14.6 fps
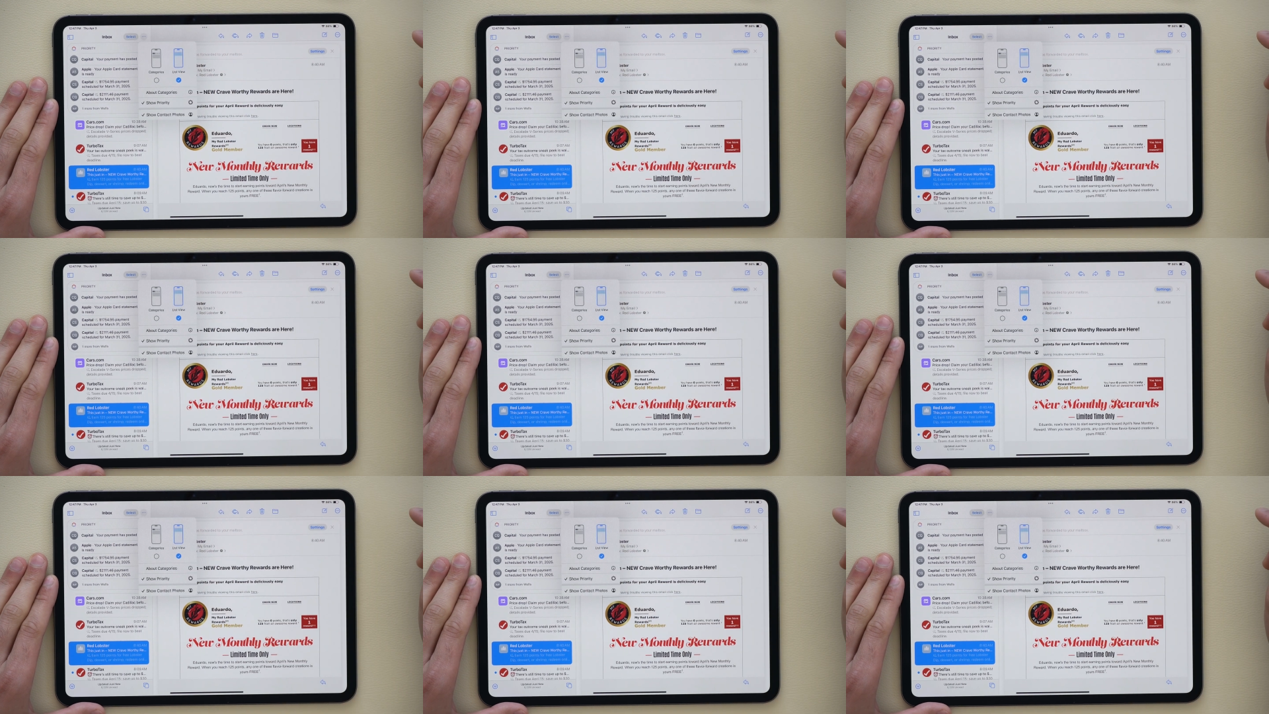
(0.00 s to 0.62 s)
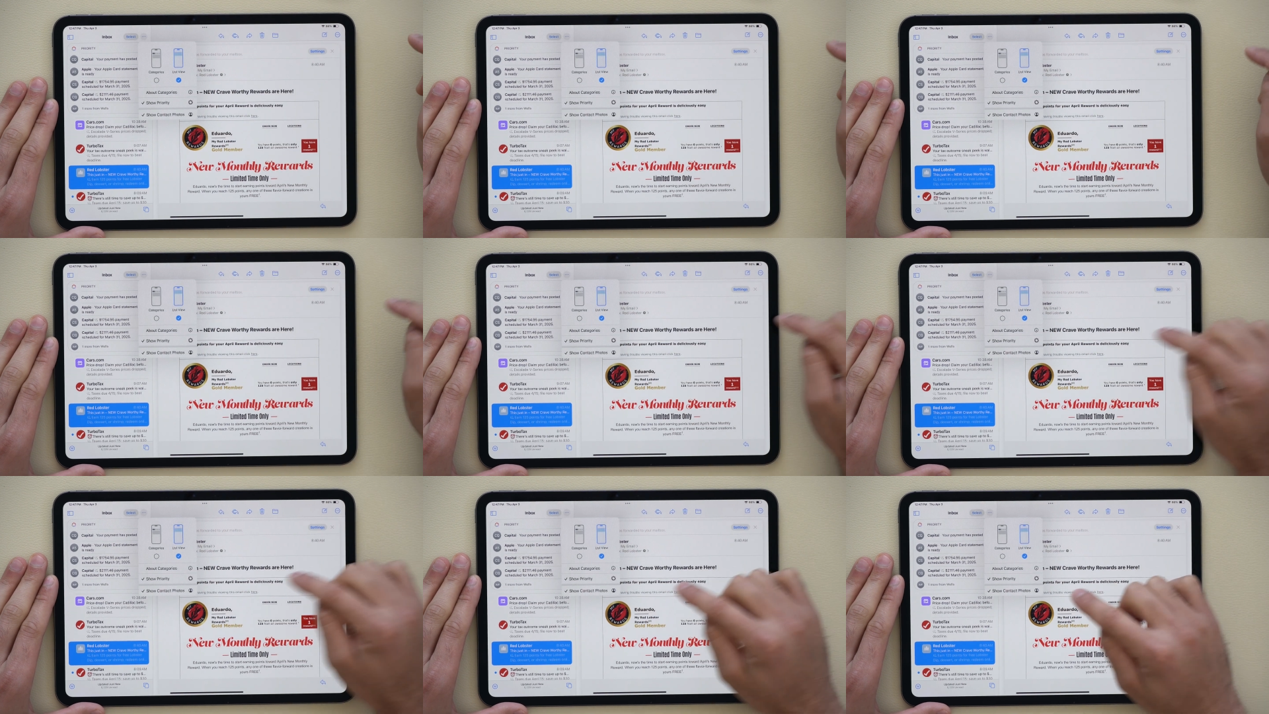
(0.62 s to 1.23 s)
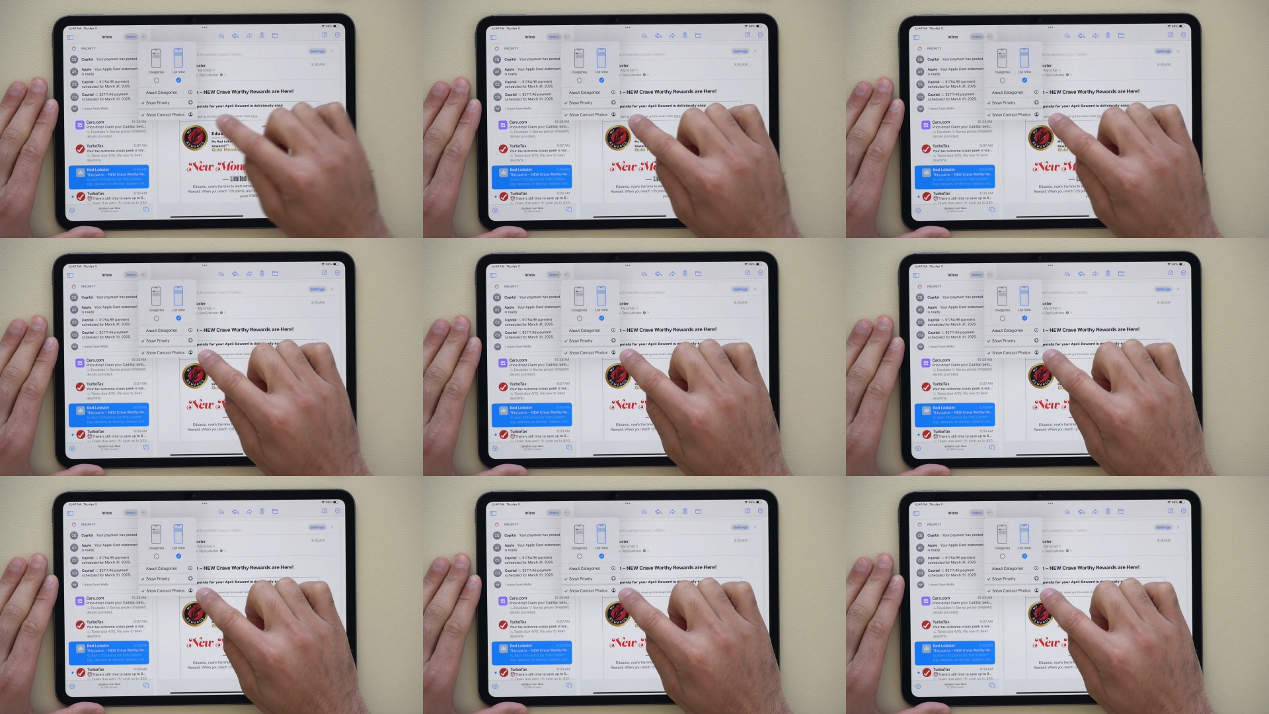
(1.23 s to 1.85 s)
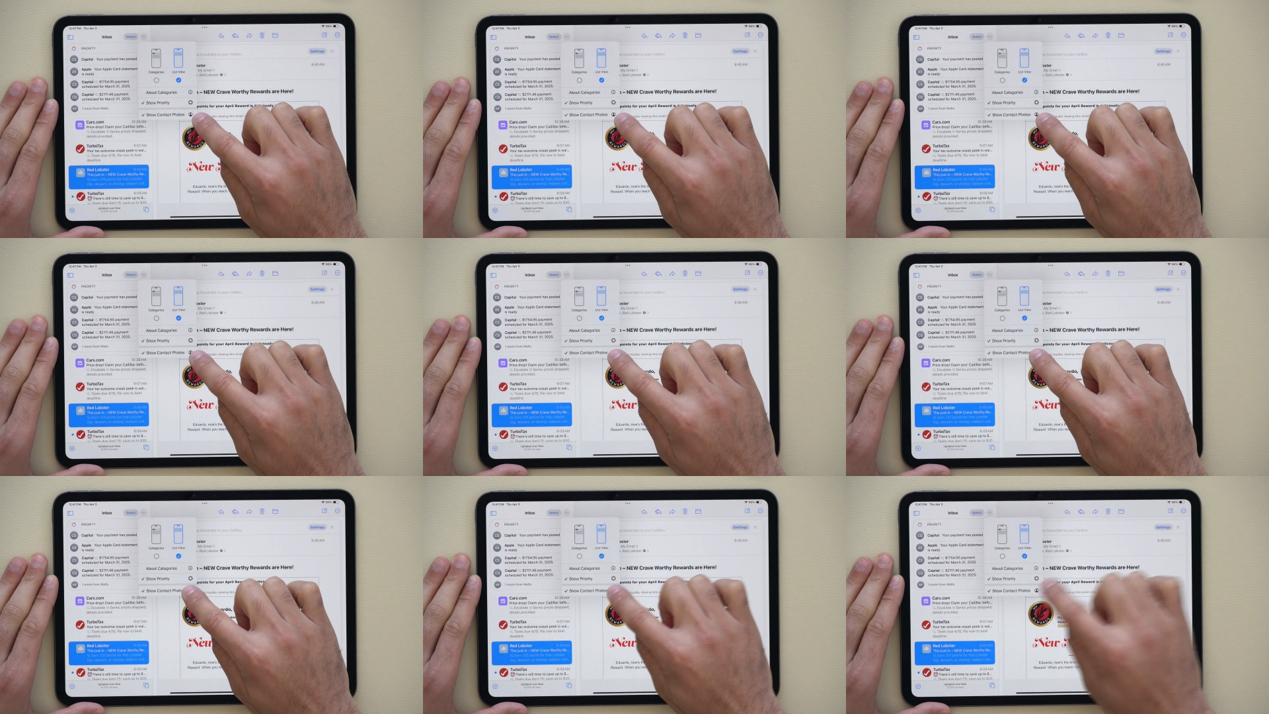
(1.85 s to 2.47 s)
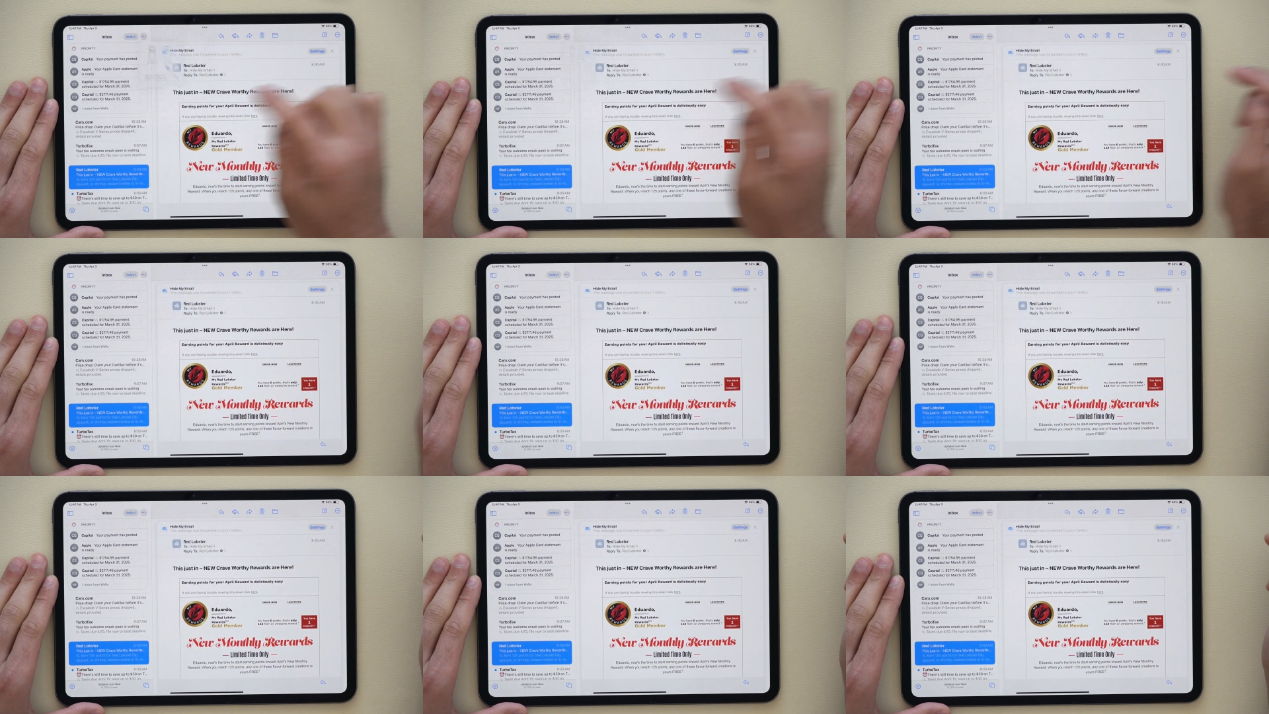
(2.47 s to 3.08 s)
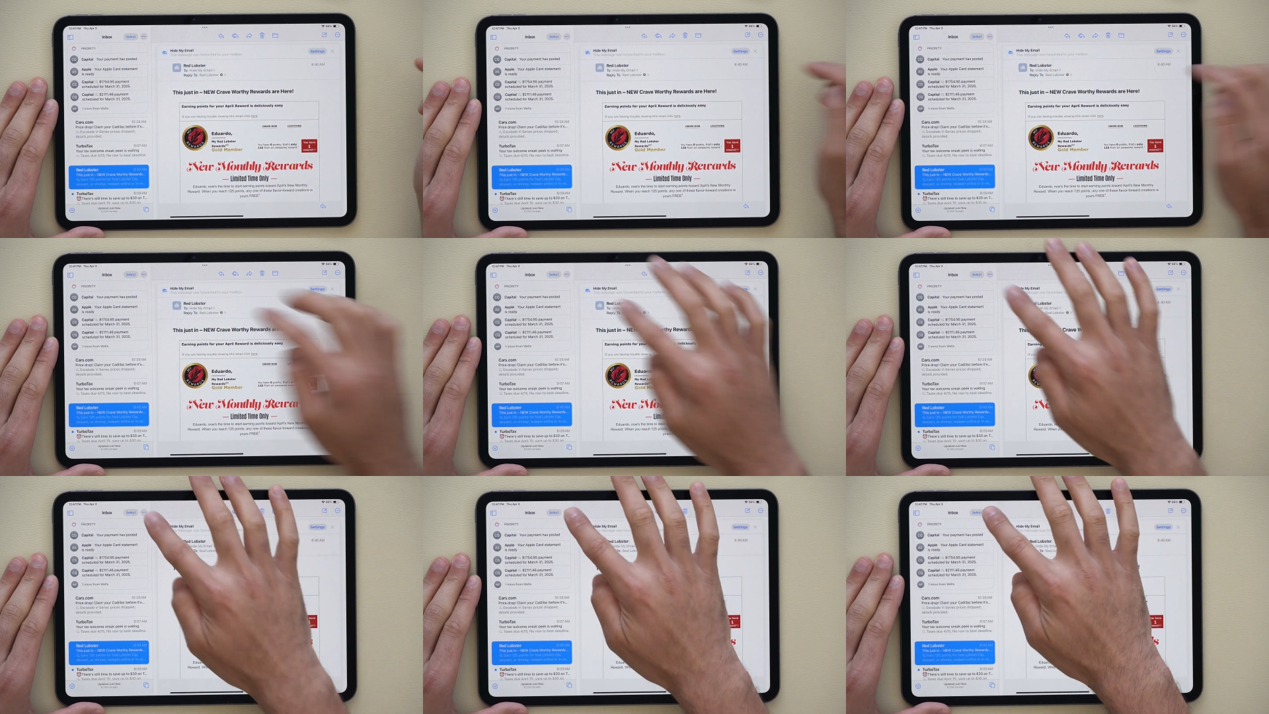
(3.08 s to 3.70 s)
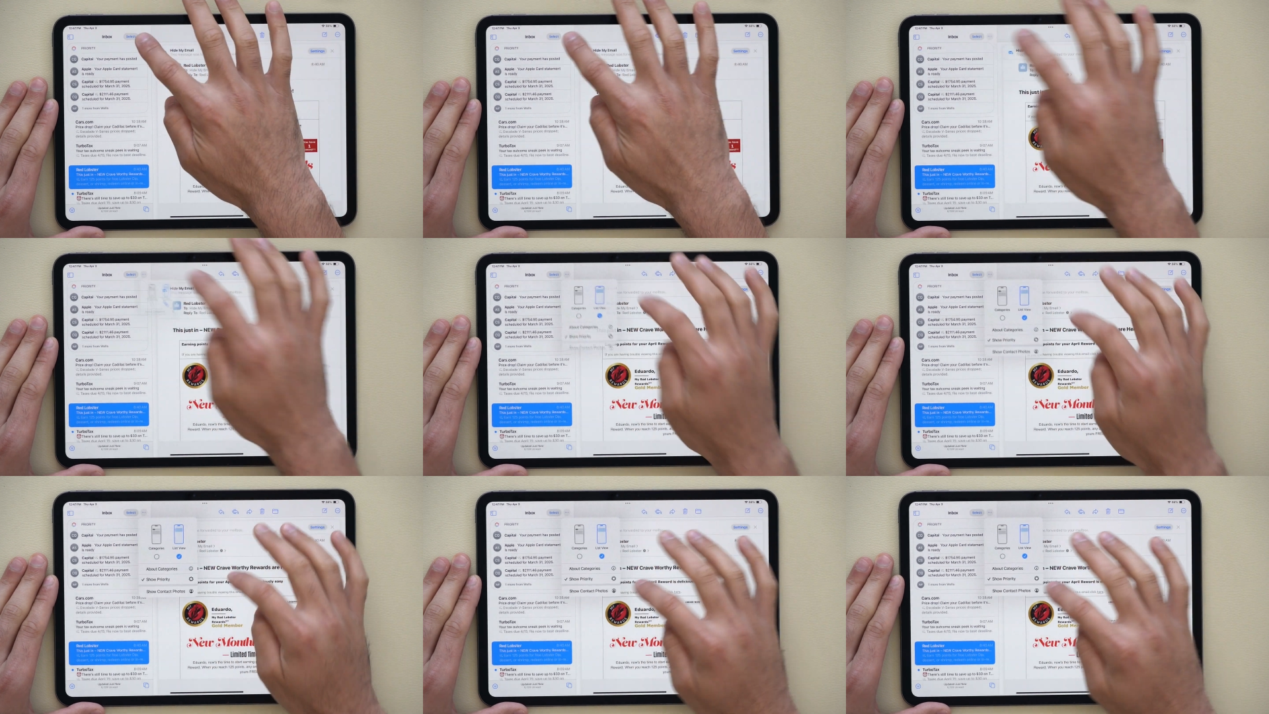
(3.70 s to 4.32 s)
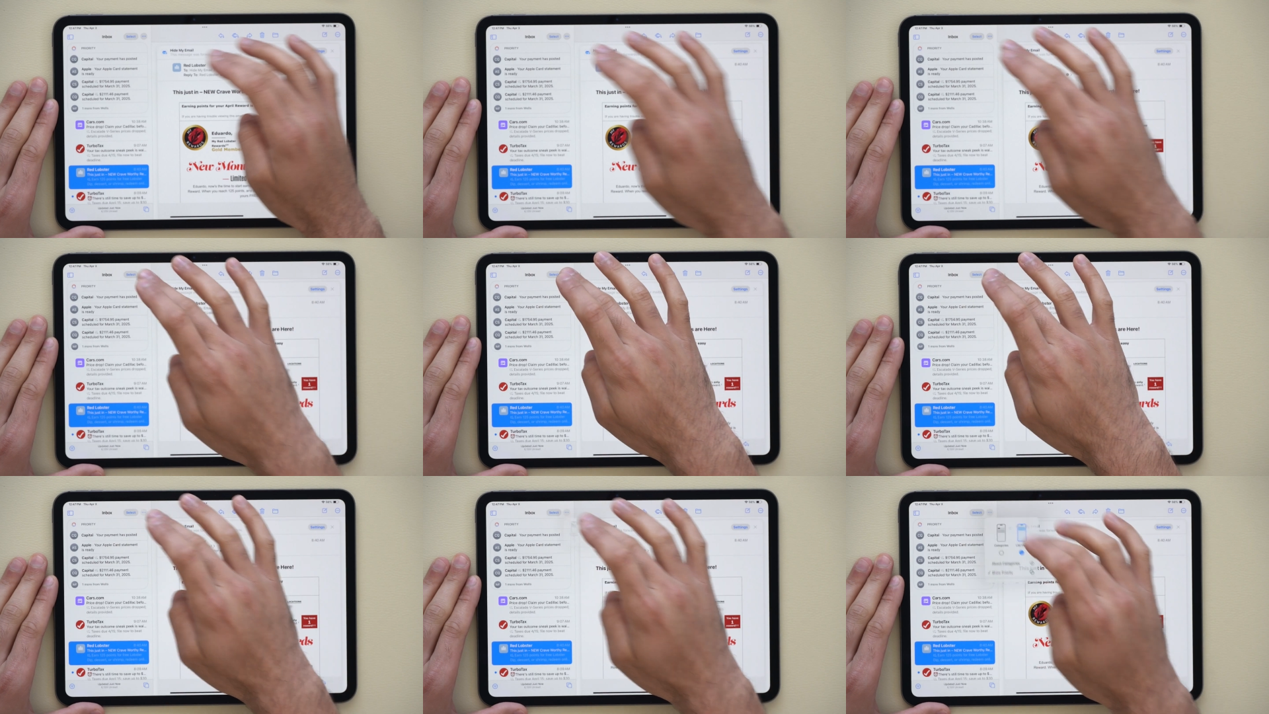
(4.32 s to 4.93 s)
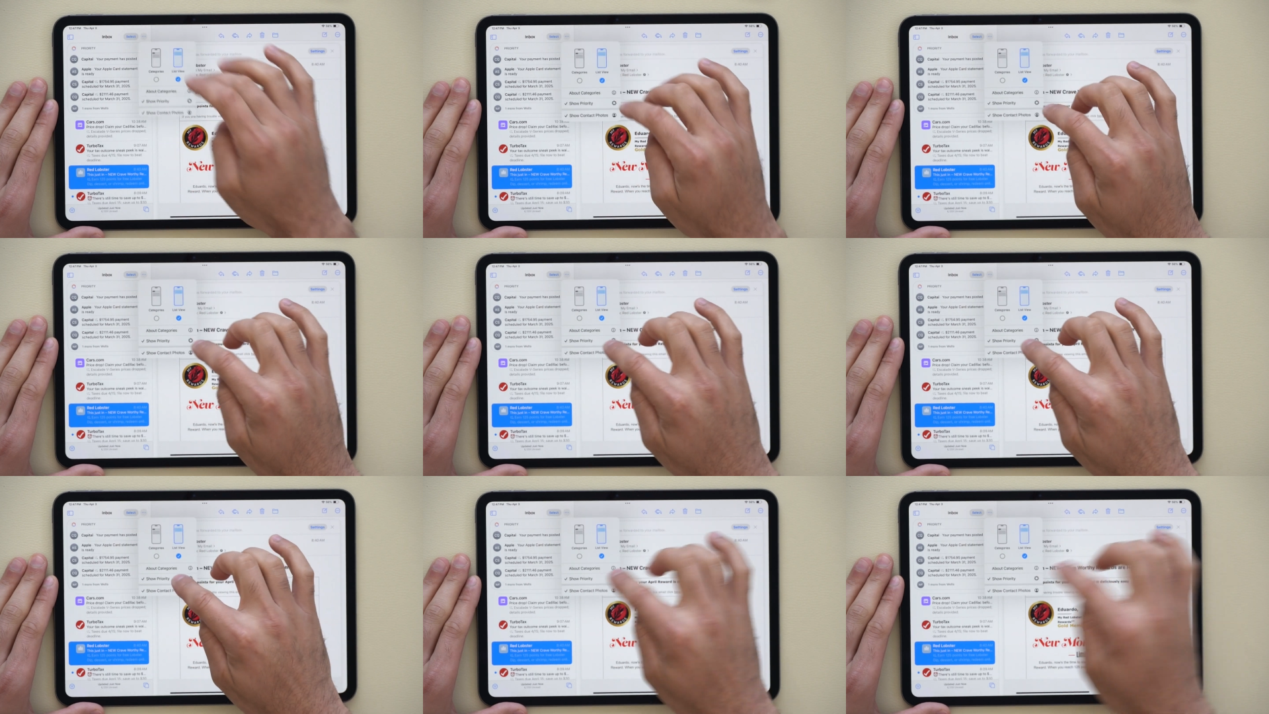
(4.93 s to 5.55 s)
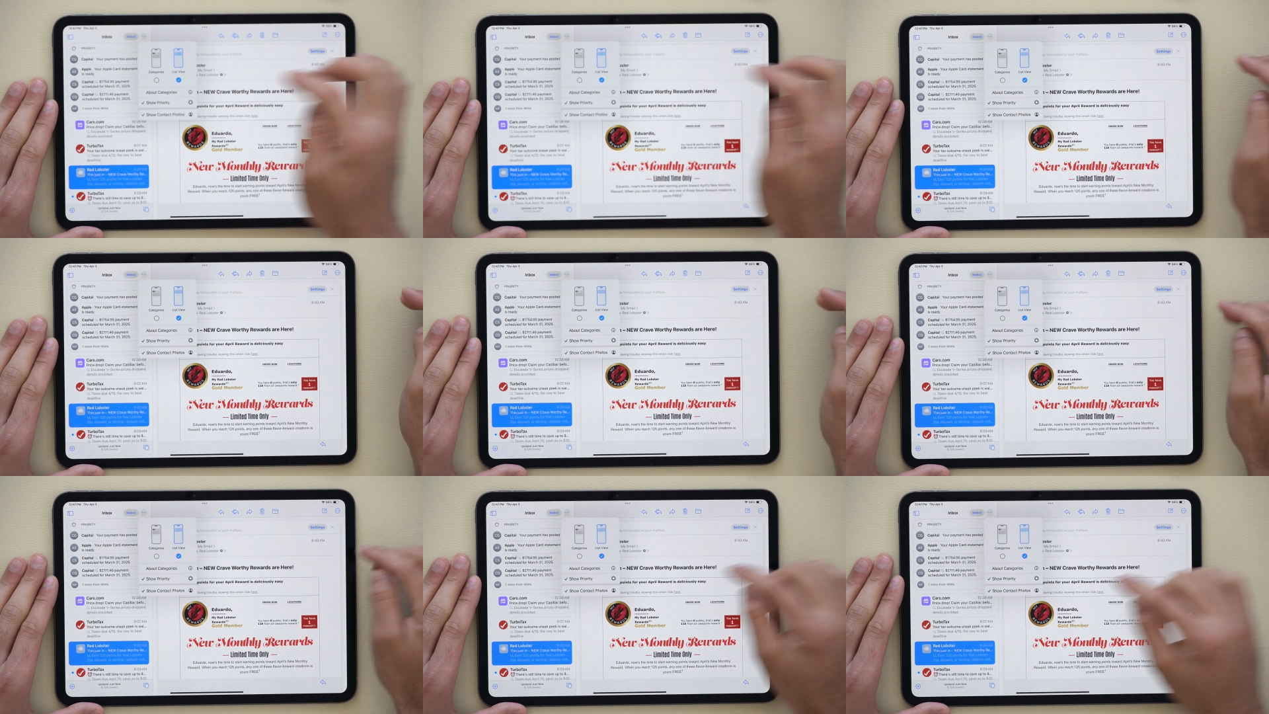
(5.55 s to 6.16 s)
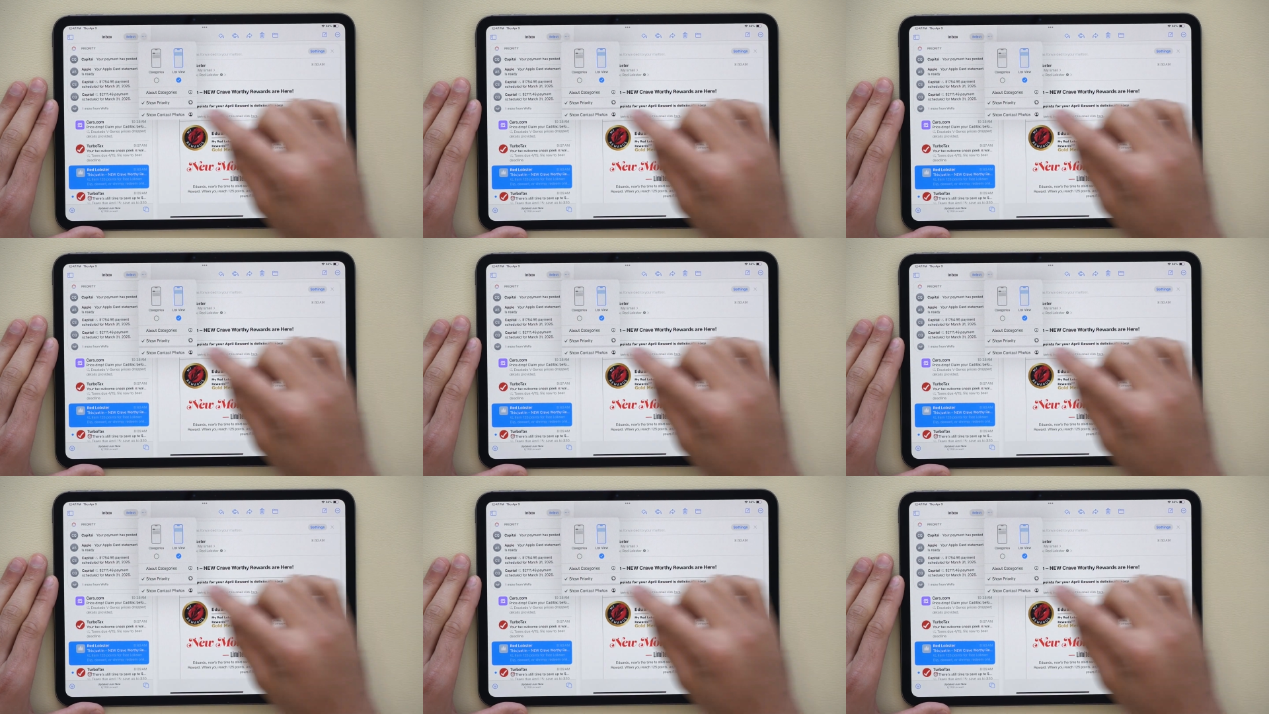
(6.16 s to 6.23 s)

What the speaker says: [unreadable: no face in view]